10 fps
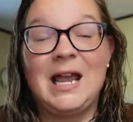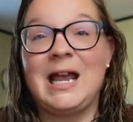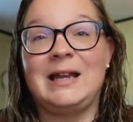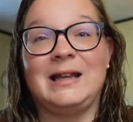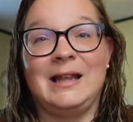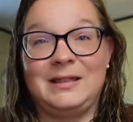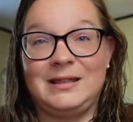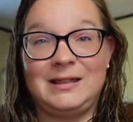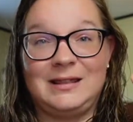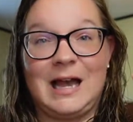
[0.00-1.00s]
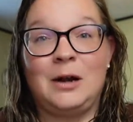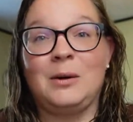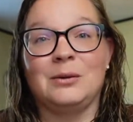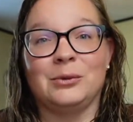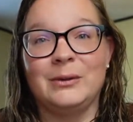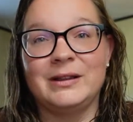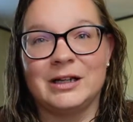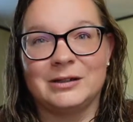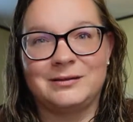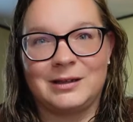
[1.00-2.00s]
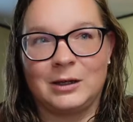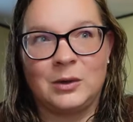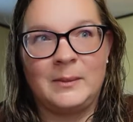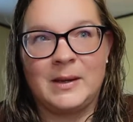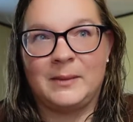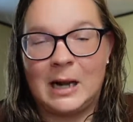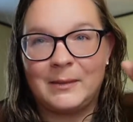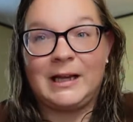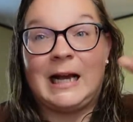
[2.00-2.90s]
And I don't want to ruin their equipment, but I'm like,